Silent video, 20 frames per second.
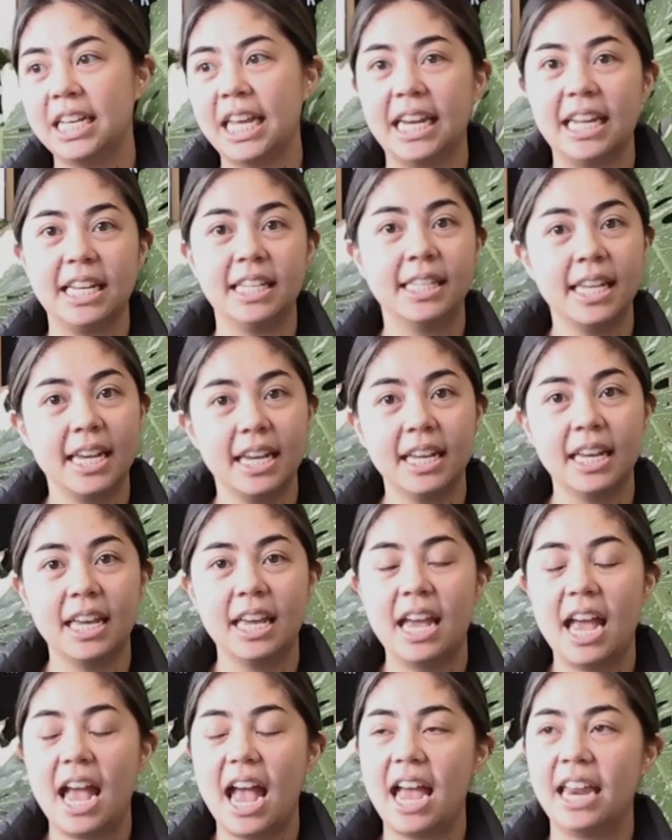getting sick.
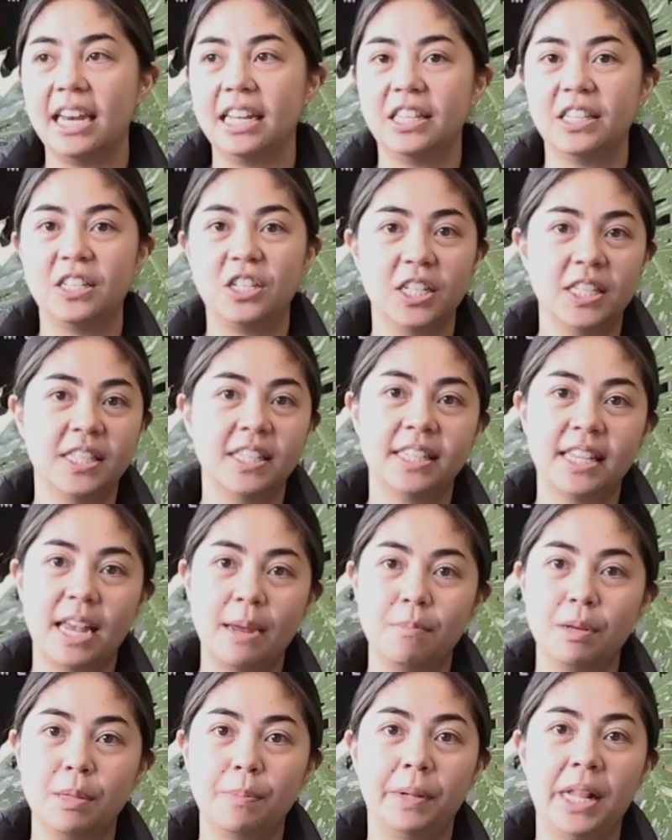And it's just the
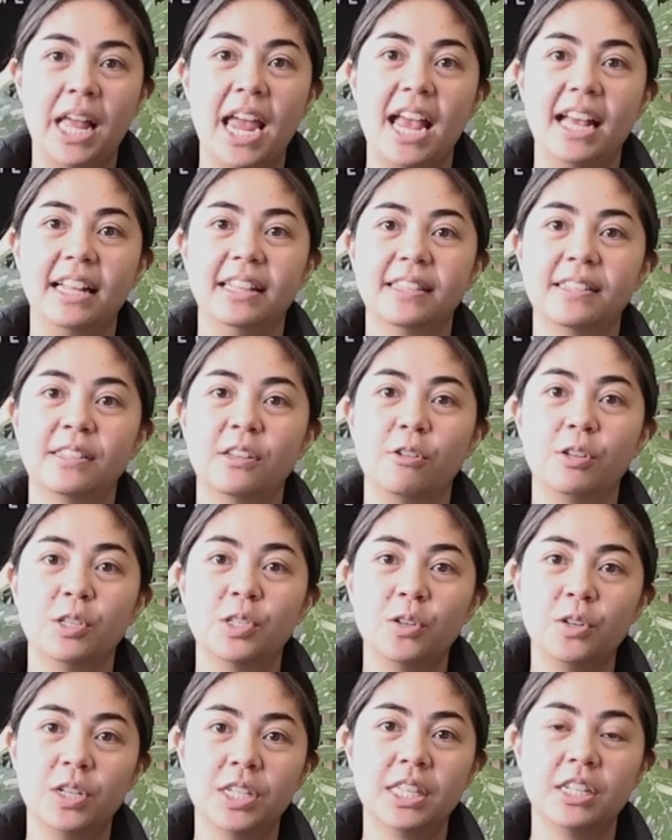same with plants. So as
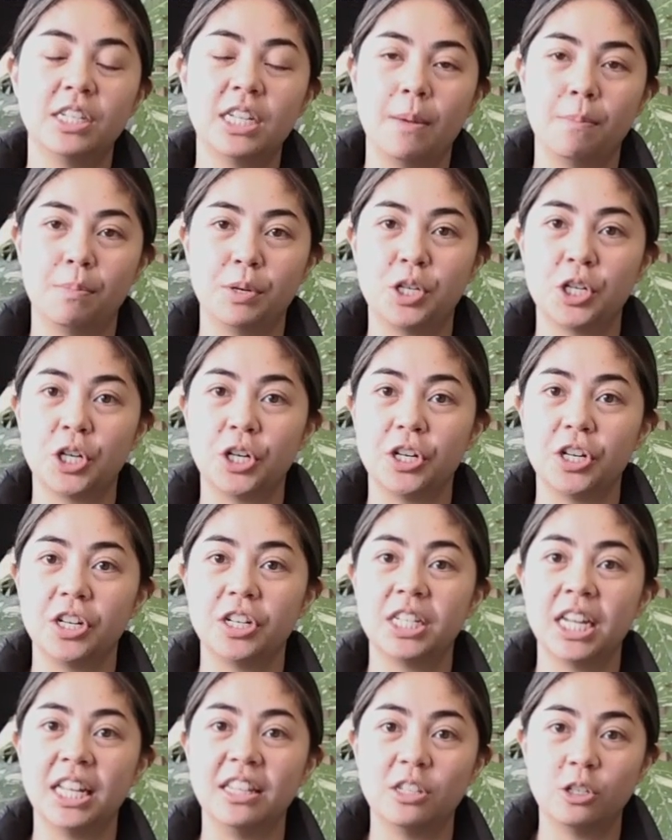soon as the temperature
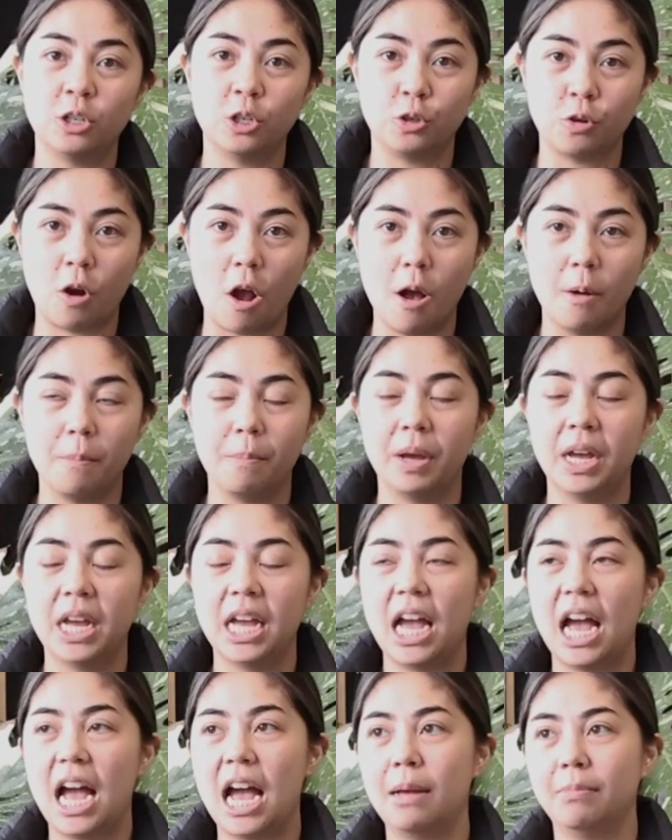tends to drop,
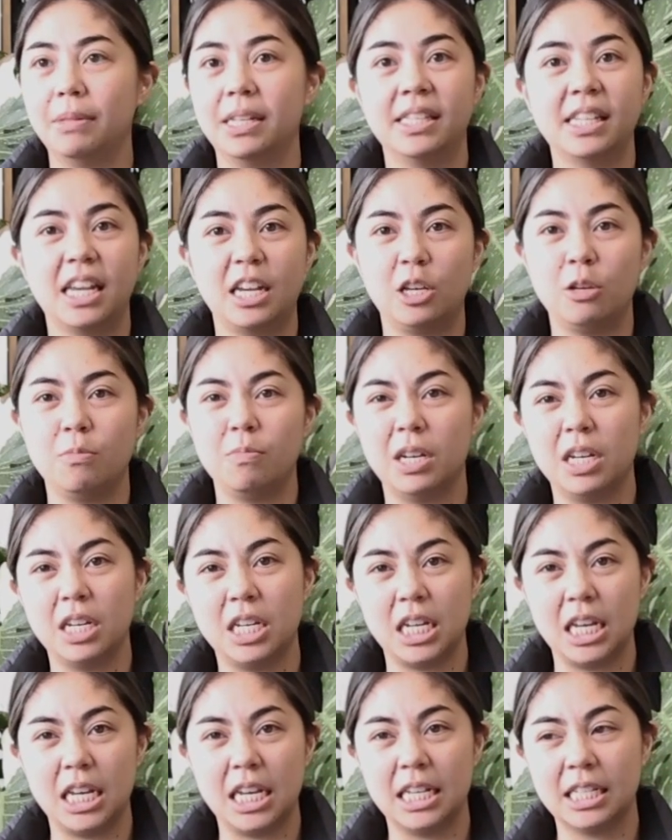let's say
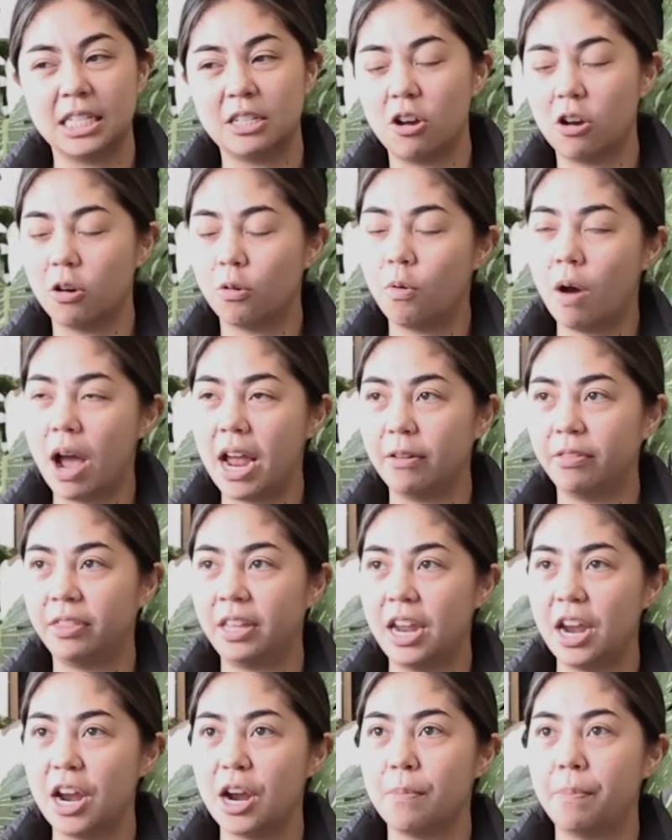humidity is not quite
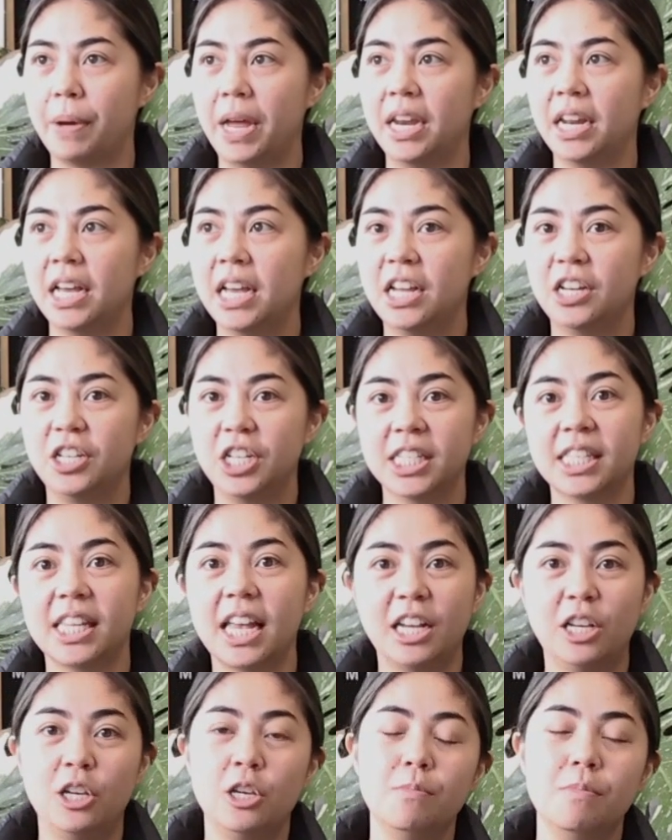there, but just
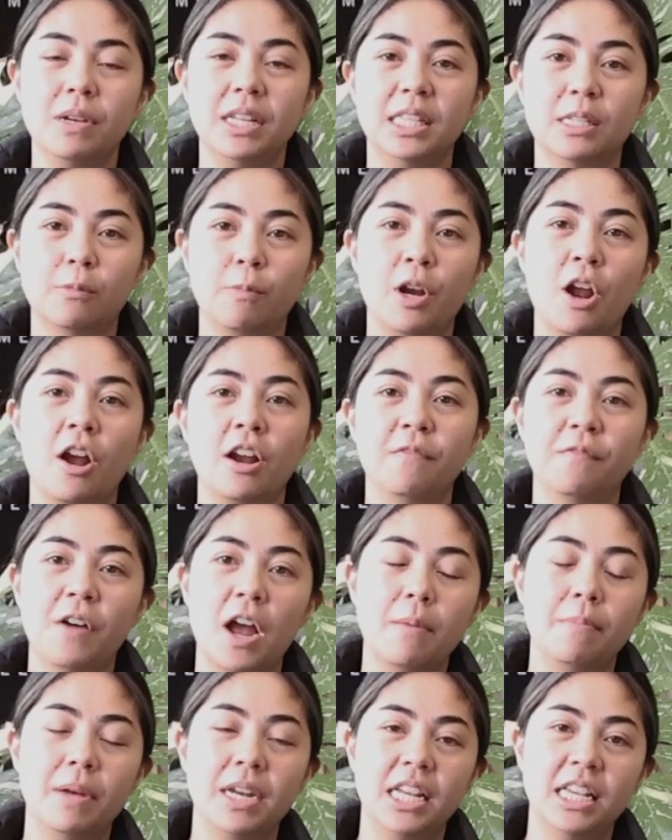like humans, when our
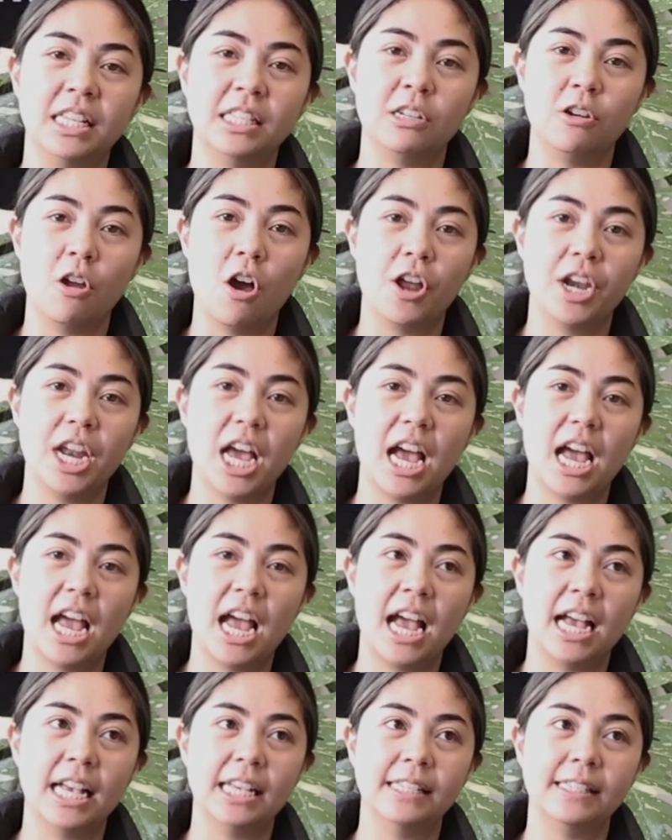environment is not
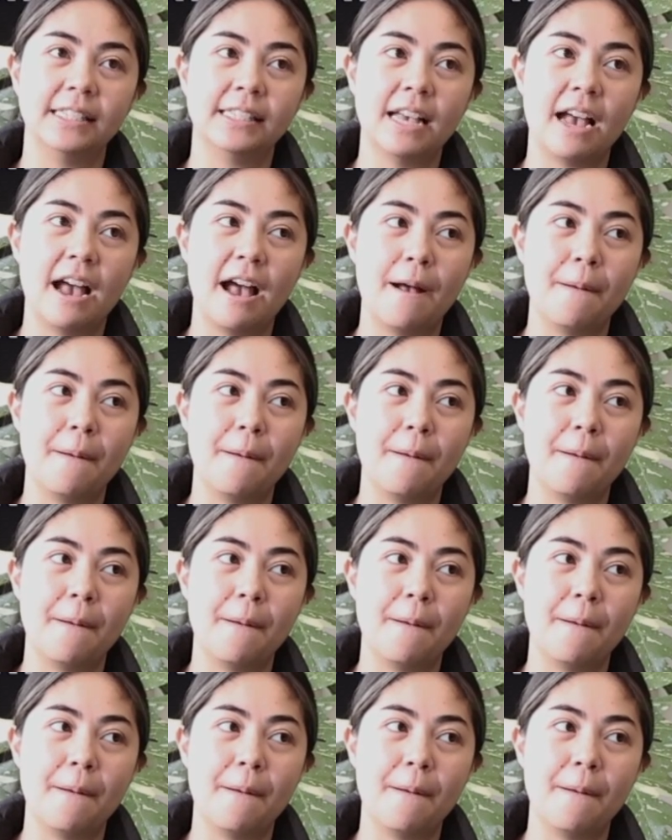as